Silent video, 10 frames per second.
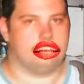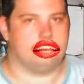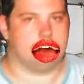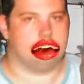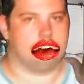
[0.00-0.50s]

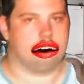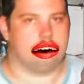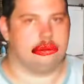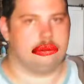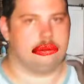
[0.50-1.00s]

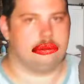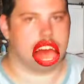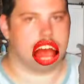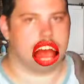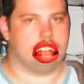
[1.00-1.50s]
Judaism. That's
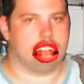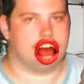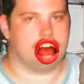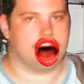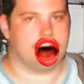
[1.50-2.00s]
all I have to
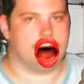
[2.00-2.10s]
say.